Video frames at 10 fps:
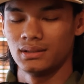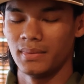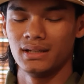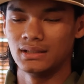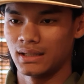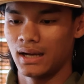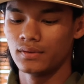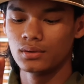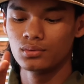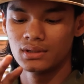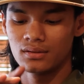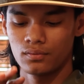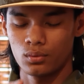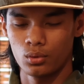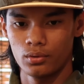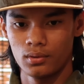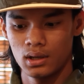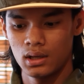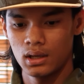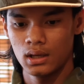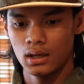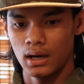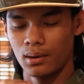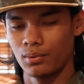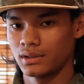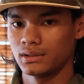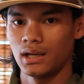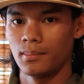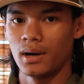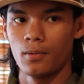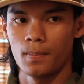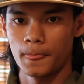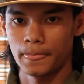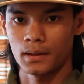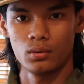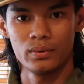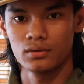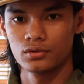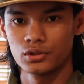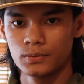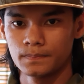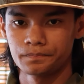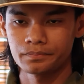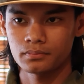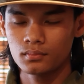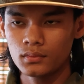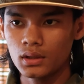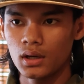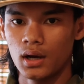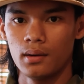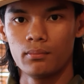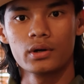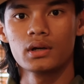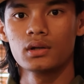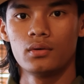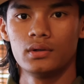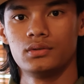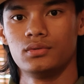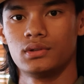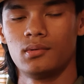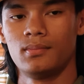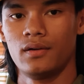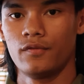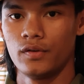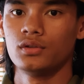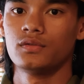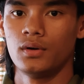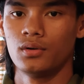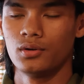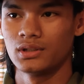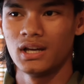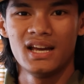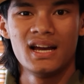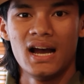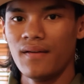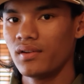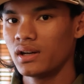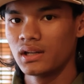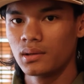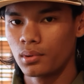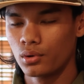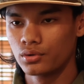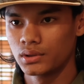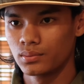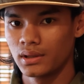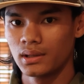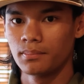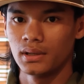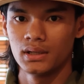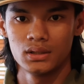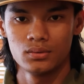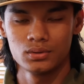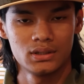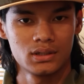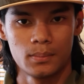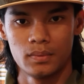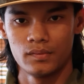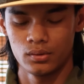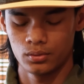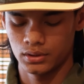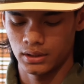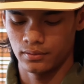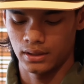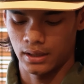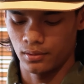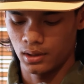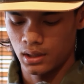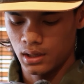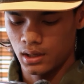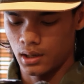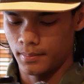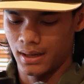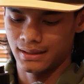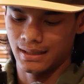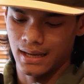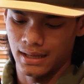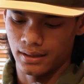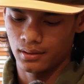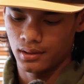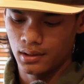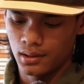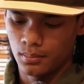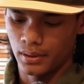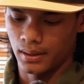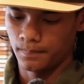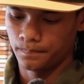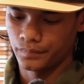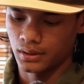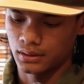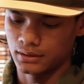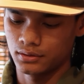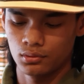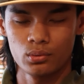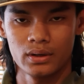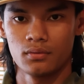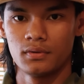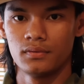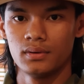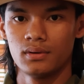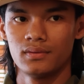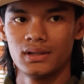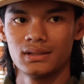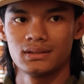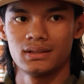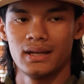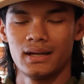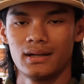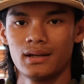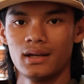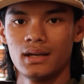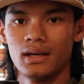is amazing. I've used it for, I want to say, about a week or two. We're going to go into some of my first photos. I haven't done any portraits with it, but you'll see a couple photos here and there at the end. But let's do a quick overview of this. And